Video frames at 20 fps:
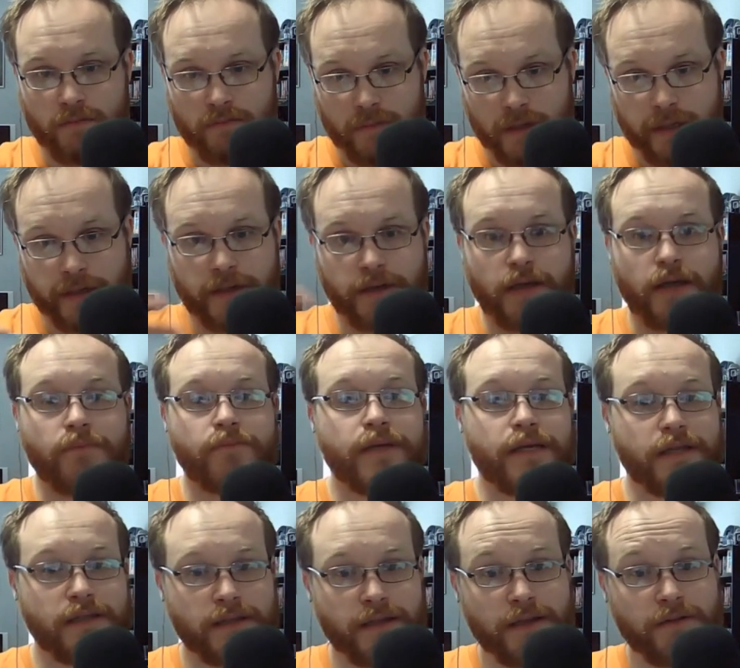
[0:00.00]
Ended up
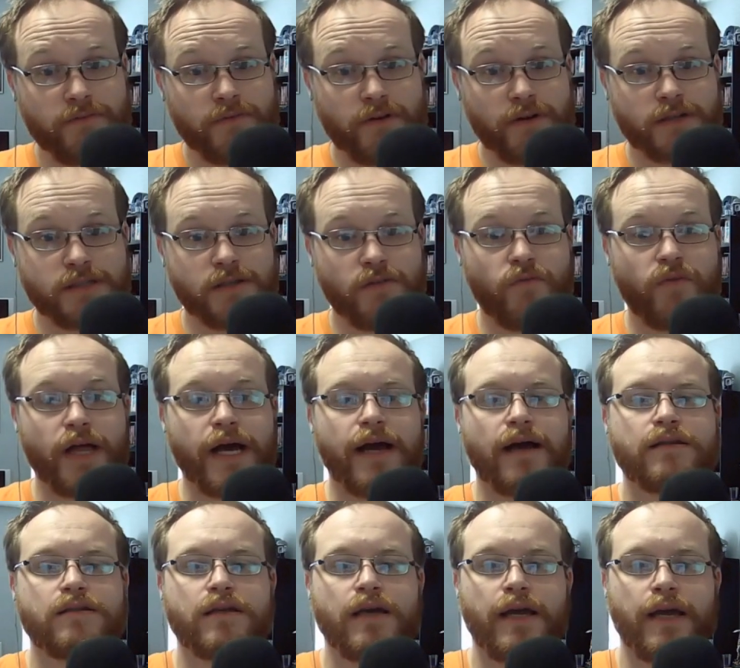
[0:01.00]
being the inverse of
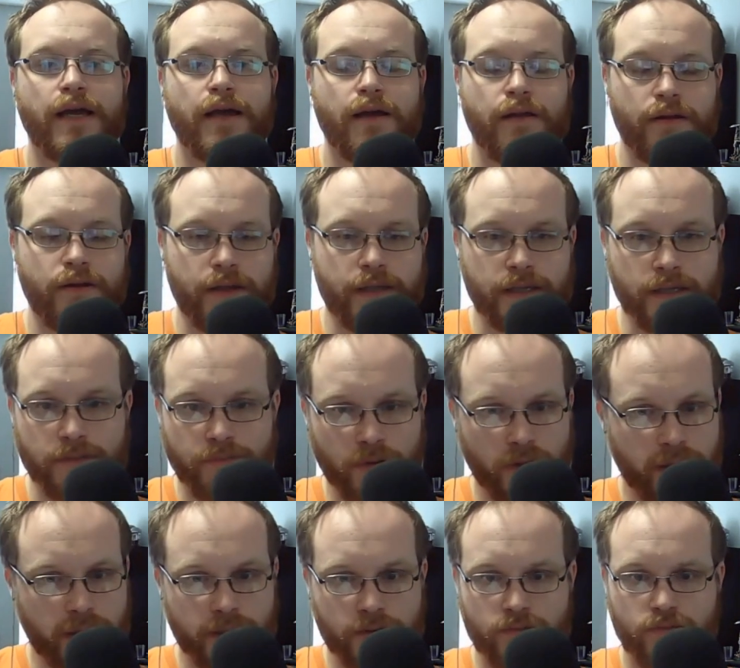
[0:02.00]
that. And he
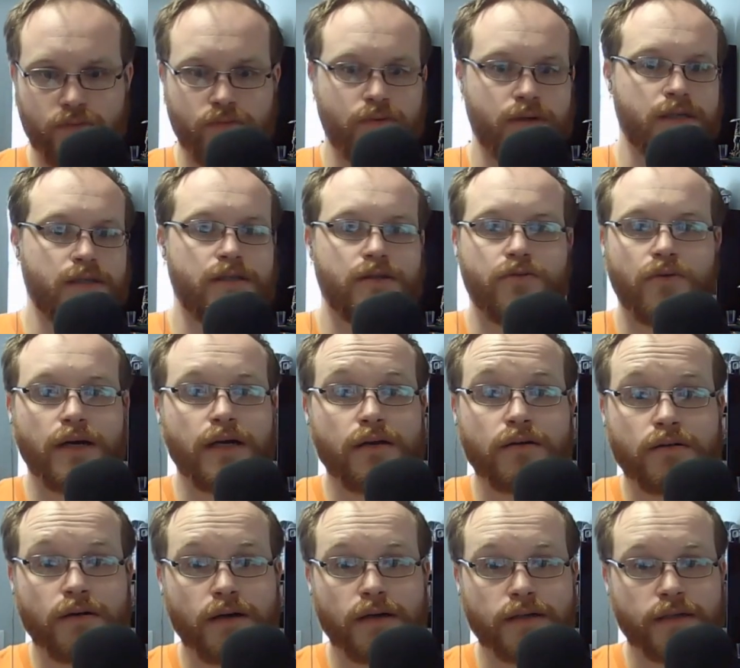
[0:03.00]
played really
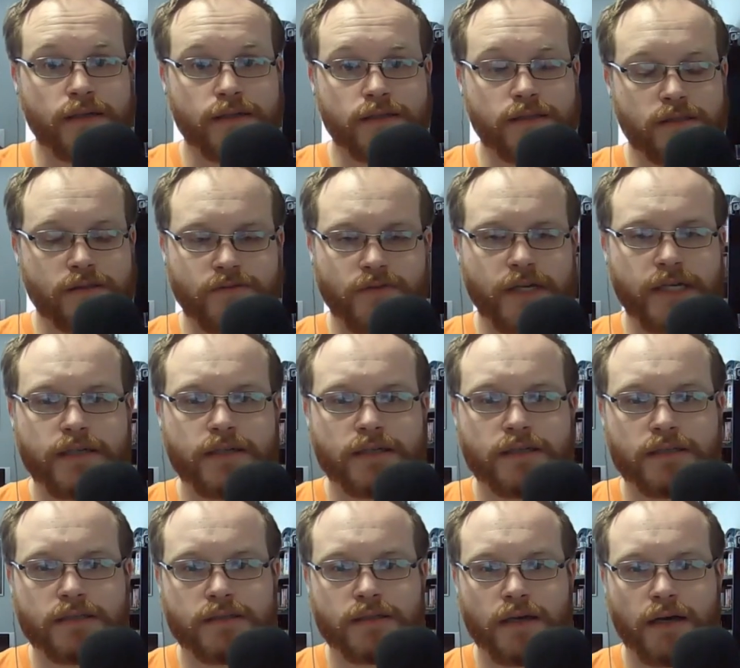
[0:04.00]
well against
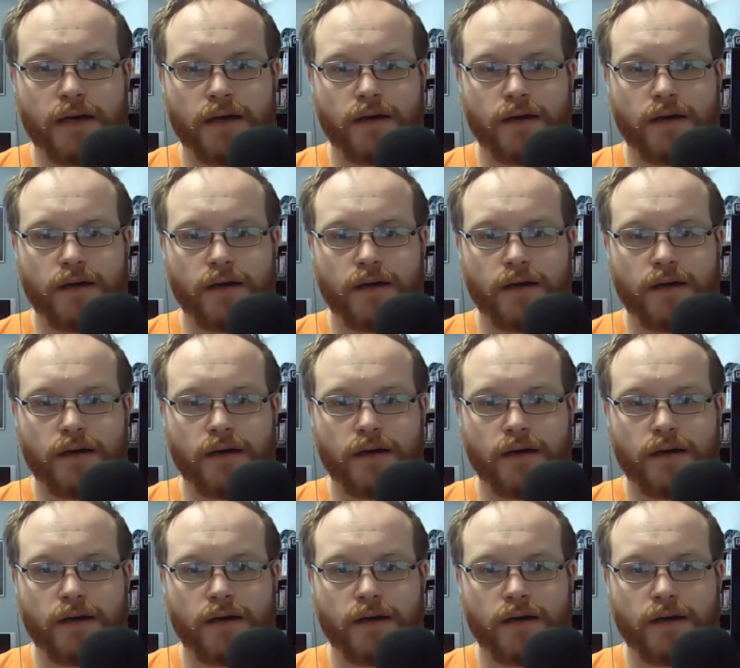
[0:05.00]
Vegas.